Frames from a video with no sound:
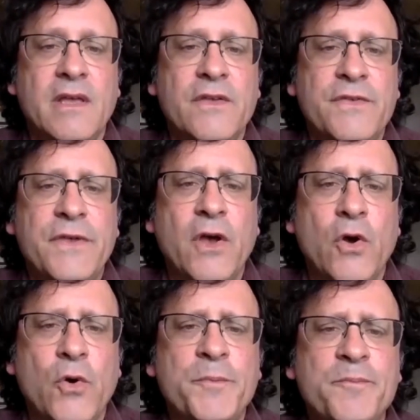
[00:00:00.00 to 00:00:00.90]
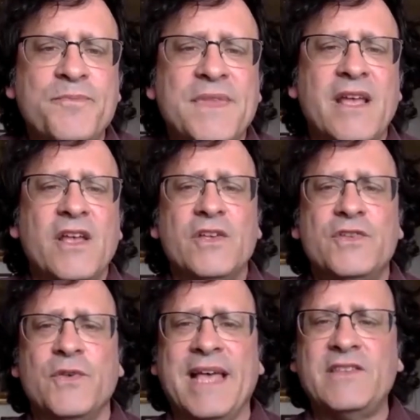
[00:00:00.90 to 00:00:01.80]
So
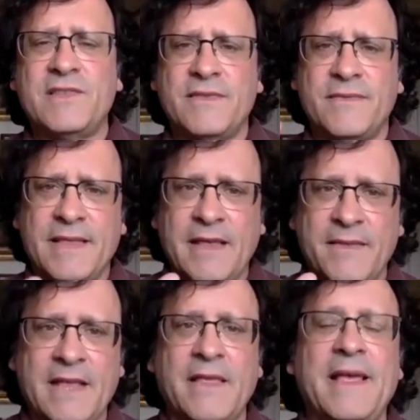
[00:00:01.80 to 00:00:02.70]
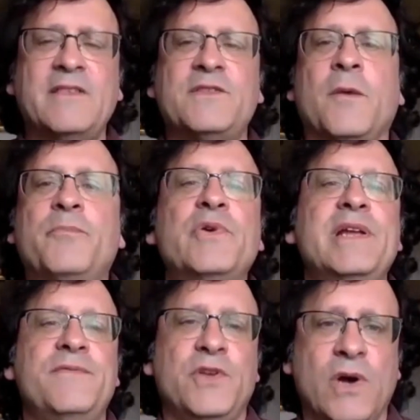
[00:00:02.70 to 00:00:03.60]
that's a
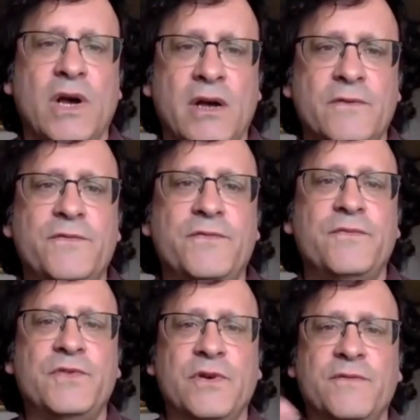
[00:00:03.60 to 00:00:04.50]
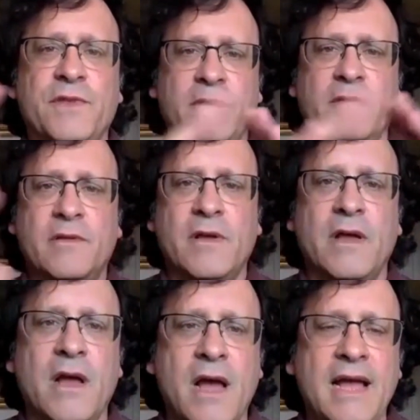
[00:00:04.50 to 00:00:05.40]
preview of sort of the
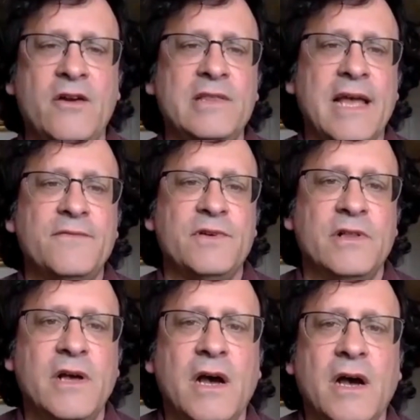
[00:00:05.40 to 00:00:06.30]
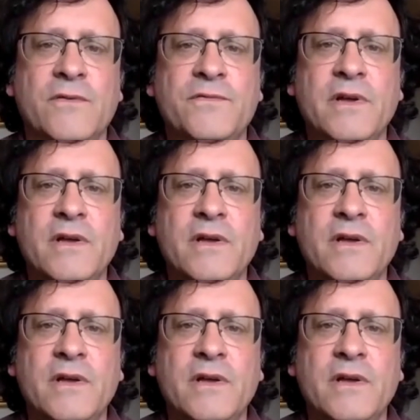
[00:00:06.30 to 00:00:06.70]
higher level of